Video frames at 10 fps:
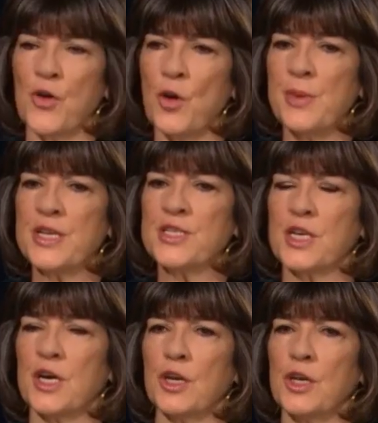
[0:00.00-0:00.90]
Foreign
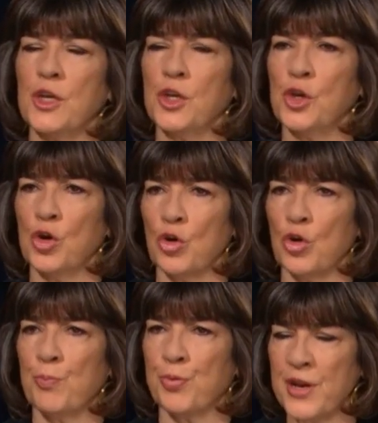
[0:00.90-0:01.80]
Minister, your
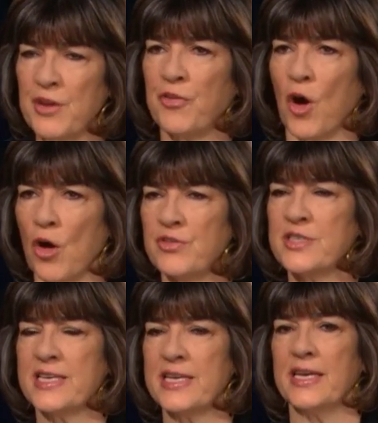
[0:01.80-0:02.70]
brief,
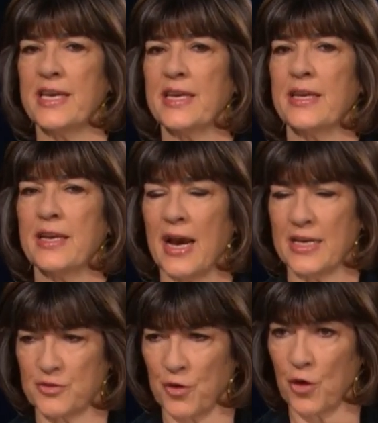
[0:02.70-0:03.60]
obviously,
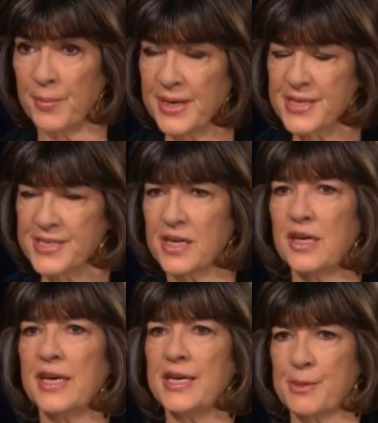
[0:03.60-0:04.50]
as Foreign Minister,
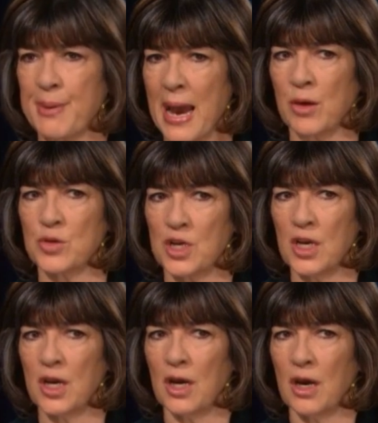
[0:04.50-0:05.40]
is about
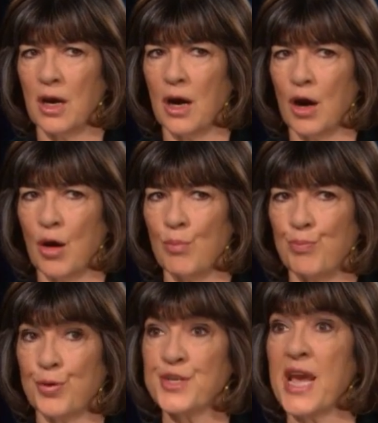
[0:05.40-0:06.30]

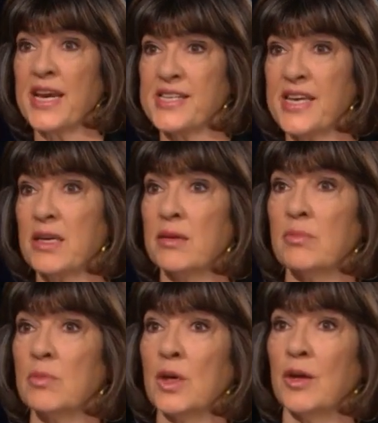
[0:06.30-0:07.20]
protecting
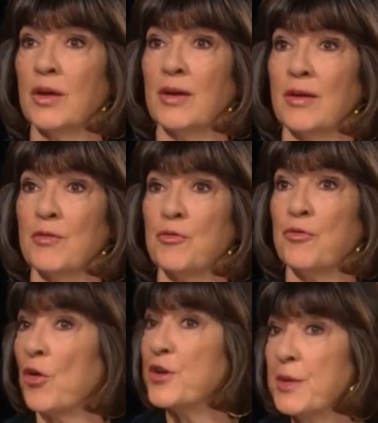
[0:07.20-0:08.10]

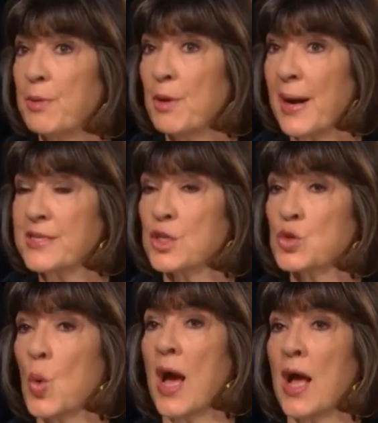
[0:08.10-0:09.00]
foreign diplomats as
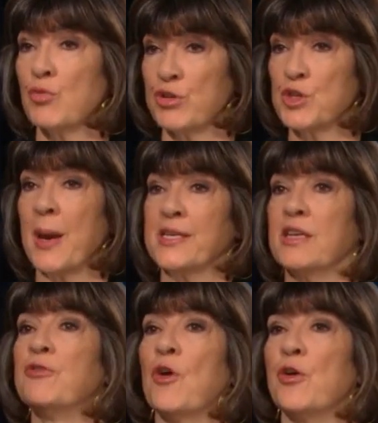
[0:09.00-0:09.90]
well,
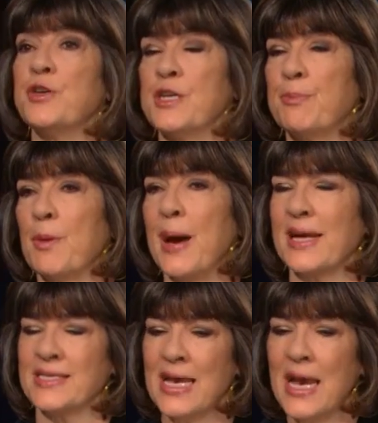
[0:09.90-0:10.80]
respecting foreign
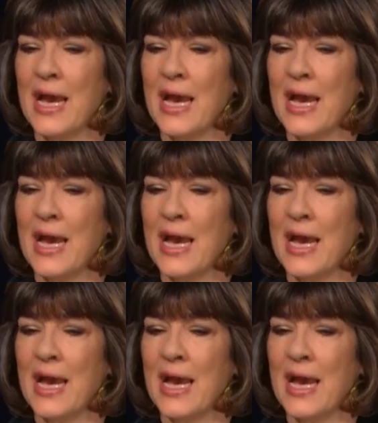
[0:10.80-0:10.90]
diplomats.